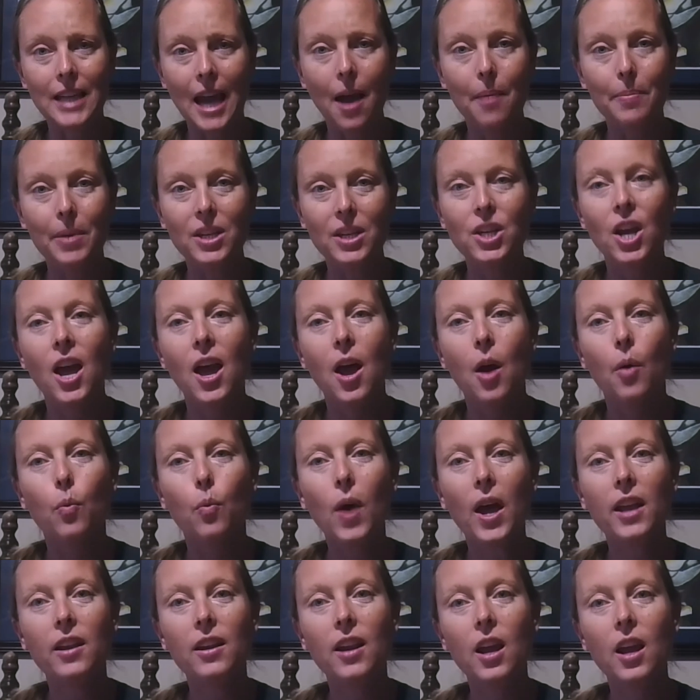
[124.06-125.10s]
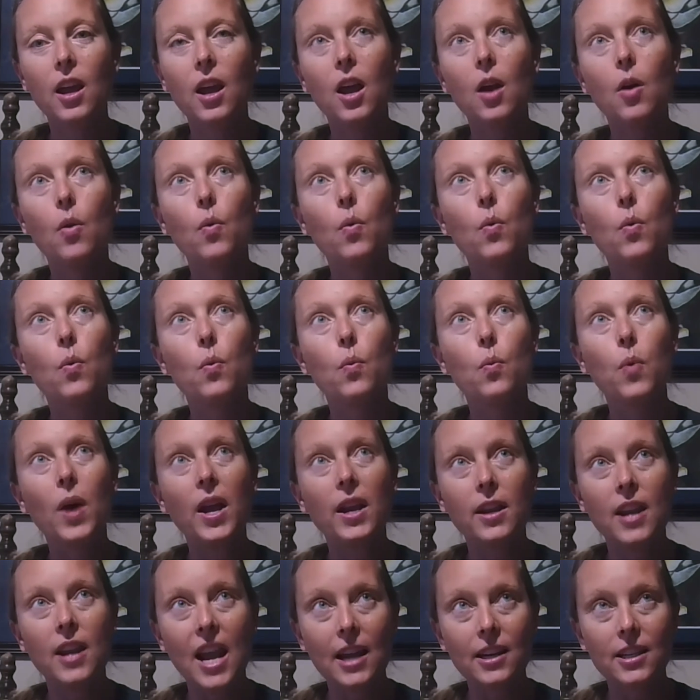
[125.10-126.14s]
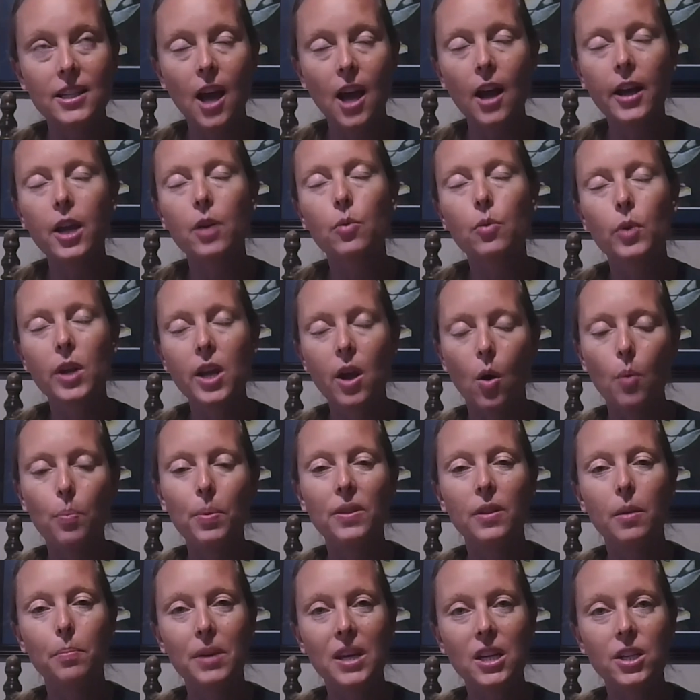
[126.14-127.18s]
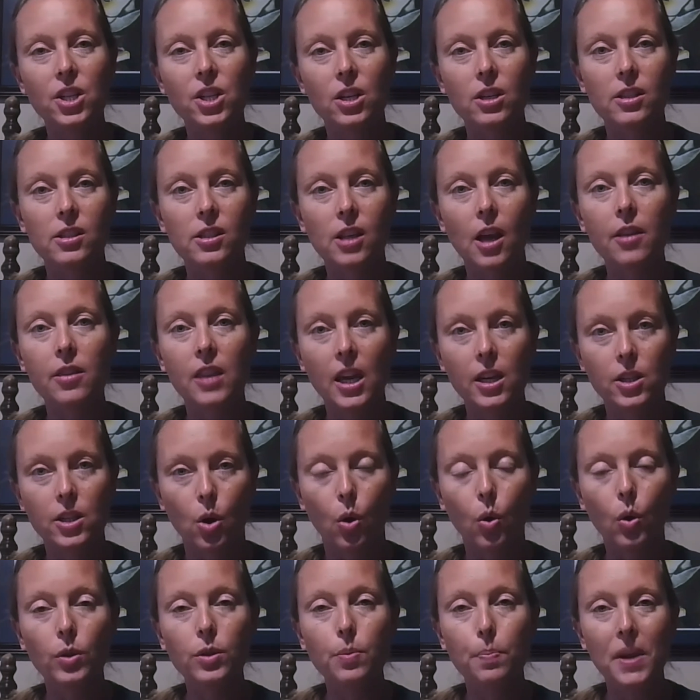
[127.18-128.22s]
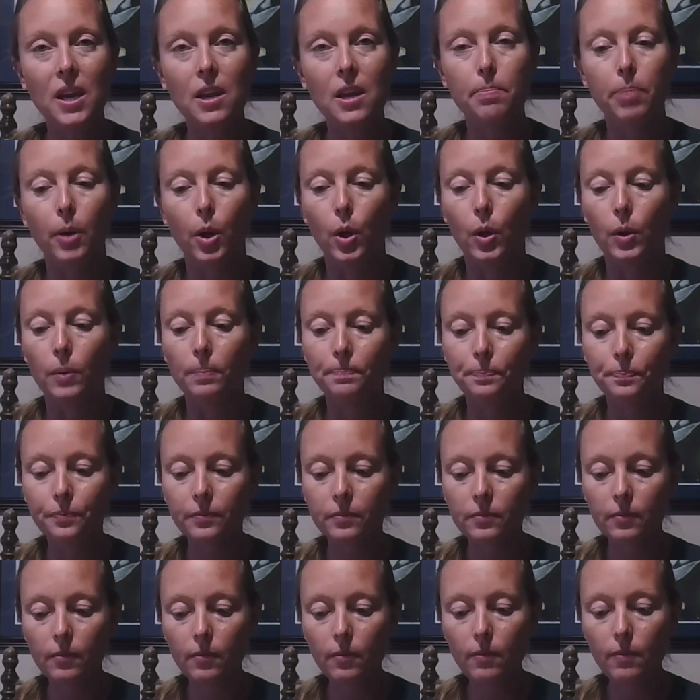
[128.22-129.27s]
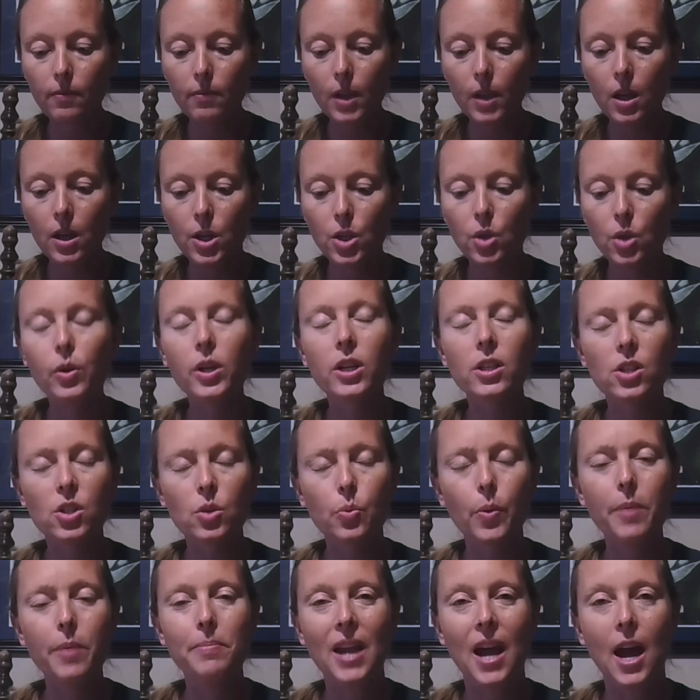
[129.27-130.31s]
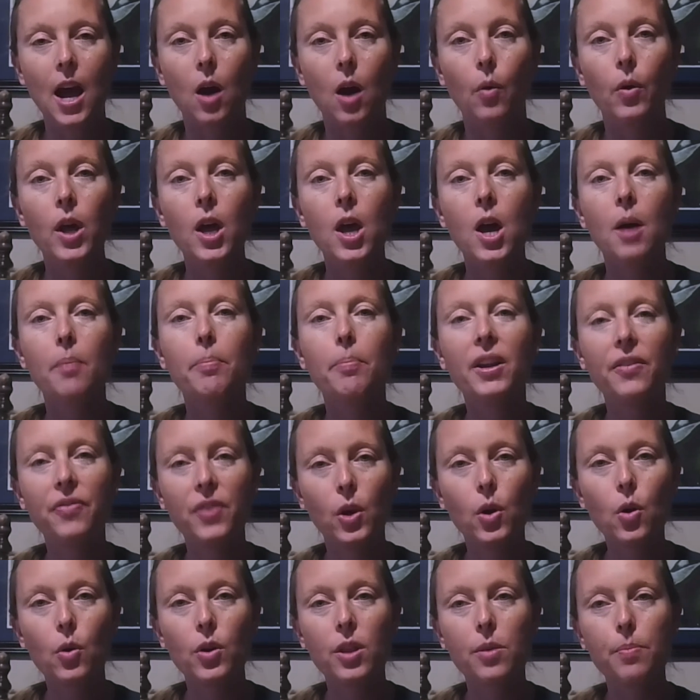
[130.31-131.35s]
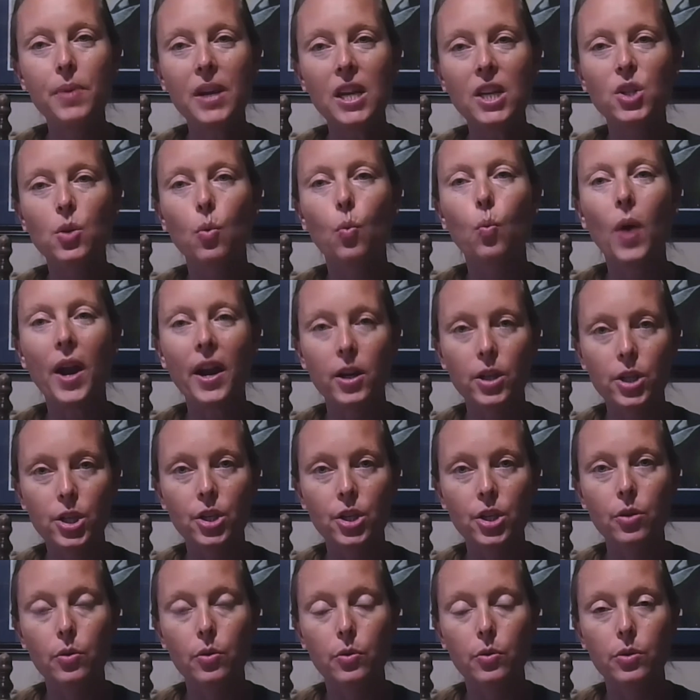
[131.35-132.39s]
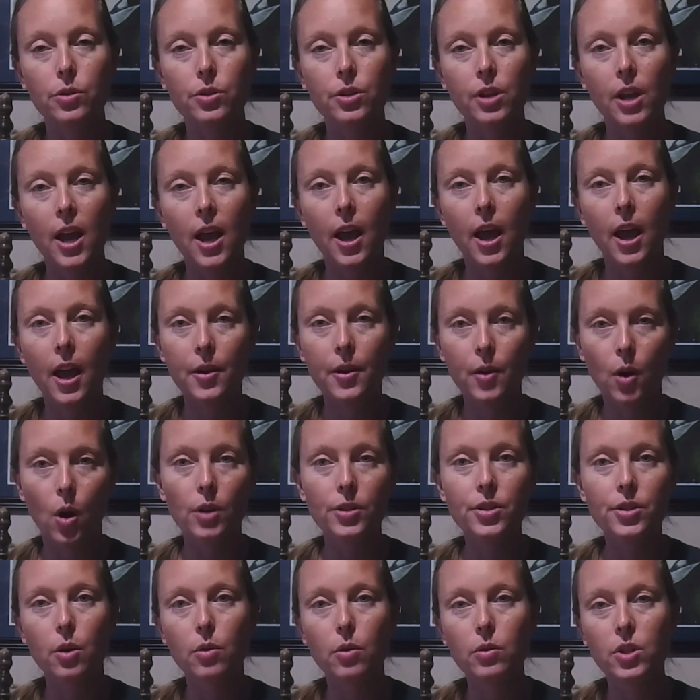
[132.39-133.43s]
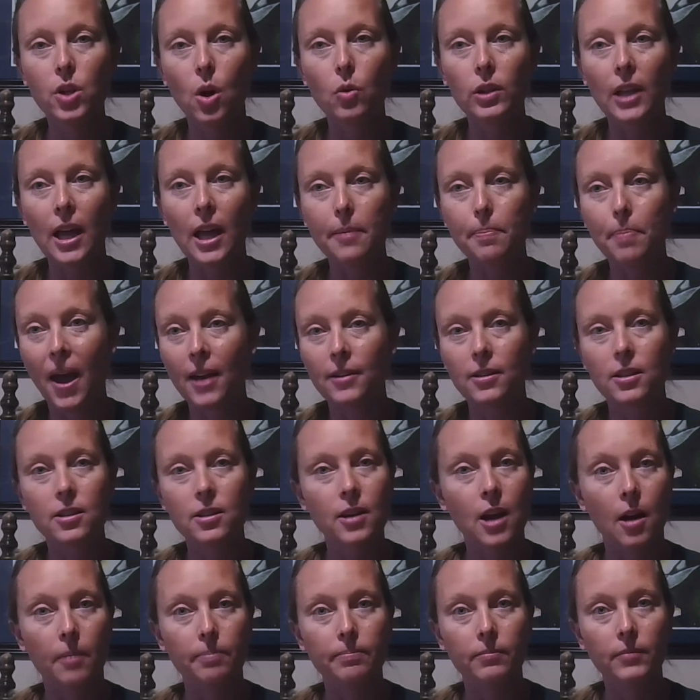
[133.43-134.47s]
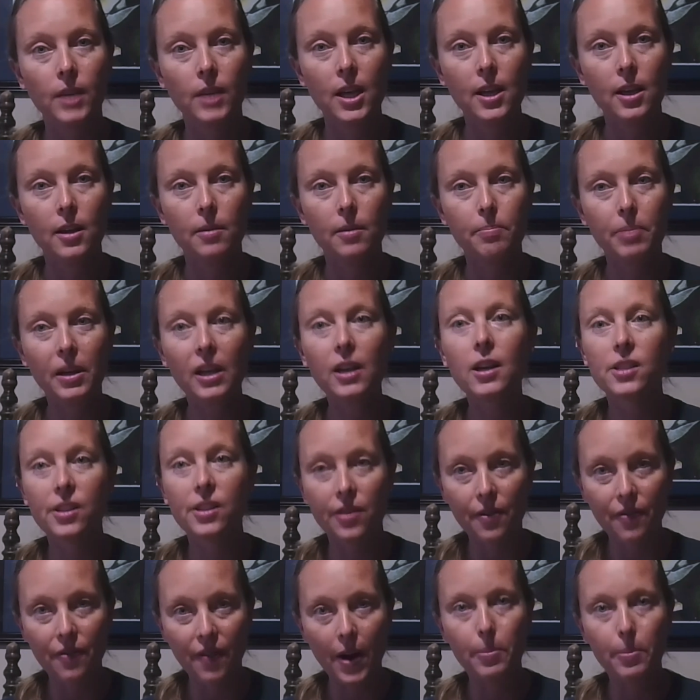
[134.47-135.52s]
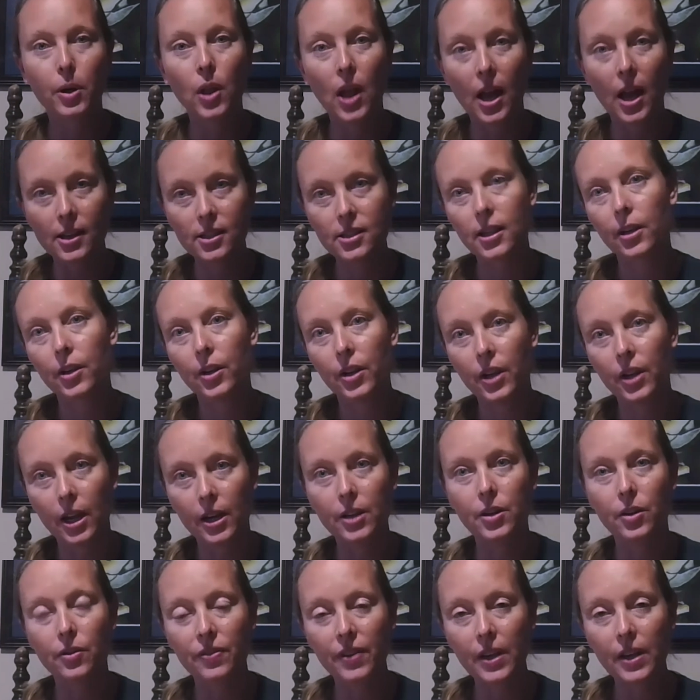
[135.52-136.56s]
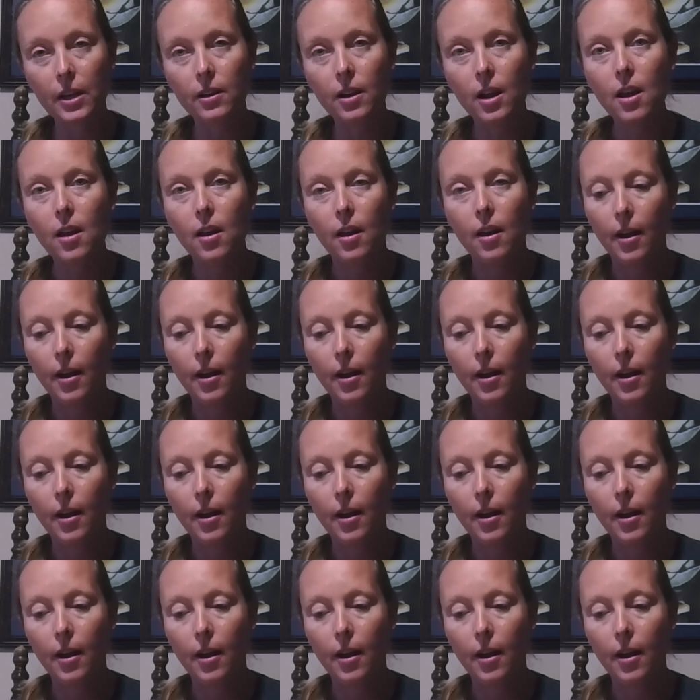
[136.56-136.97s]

damage. When Nantucket reopened the beaches, they told people you can swim now, but if you go to the beach, wear shoes and also don't let pets come because of the fiberglass that could get in your feet.